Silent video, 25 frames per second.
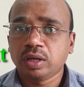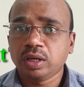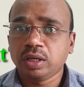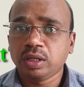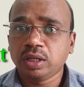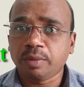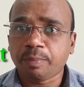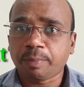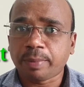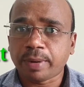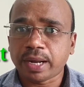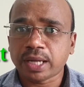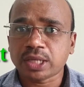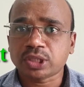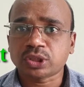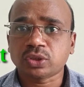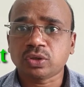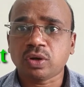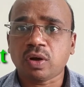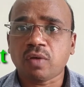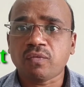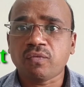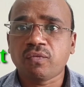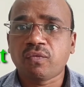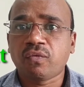in the
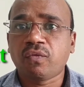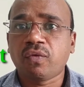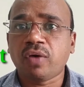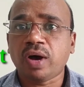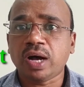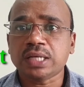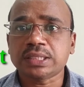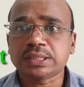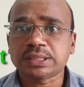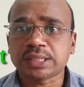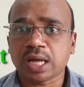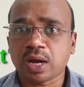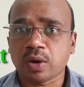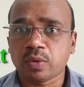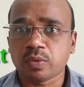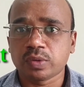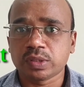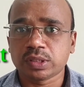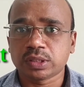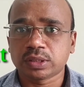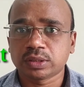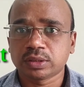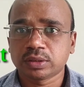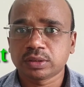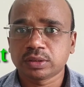production of F
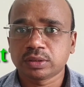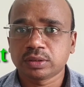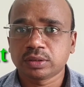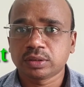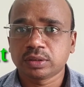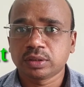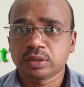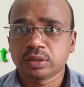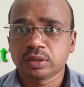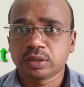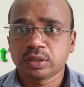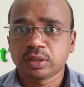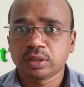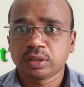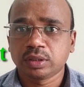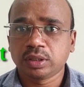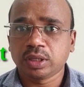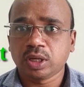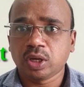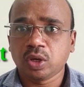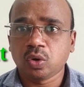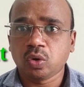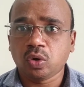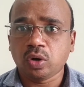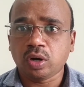sound,
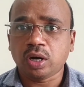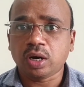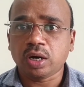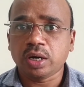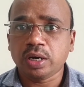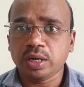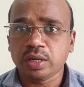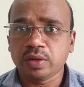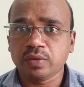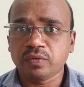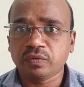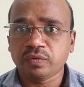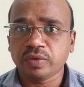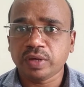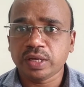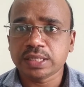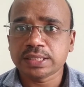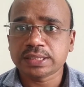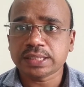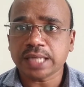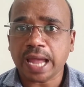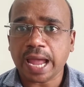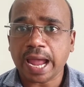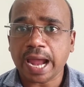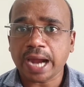the lower lip
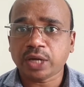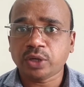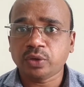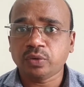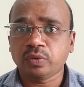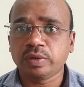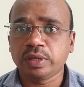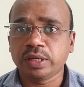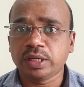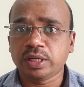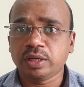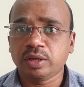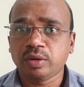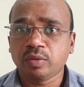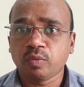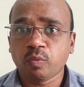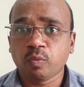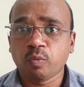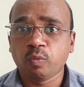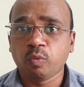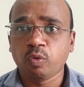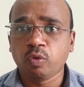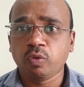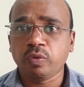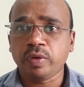is actually
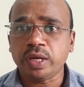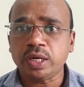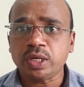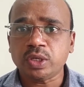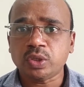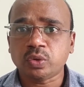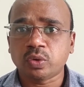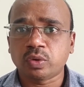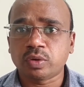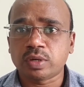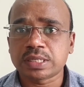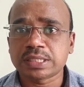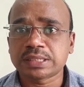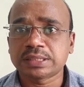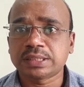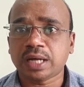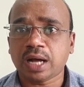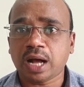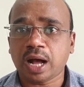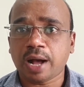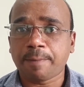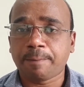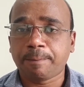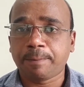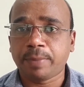moving towards
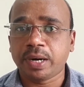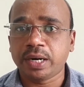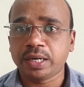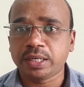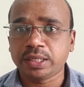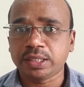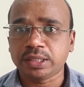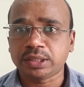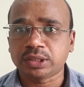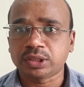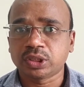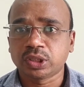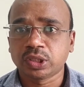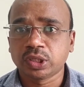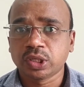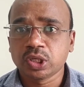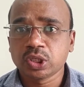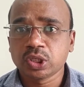the upper teeth.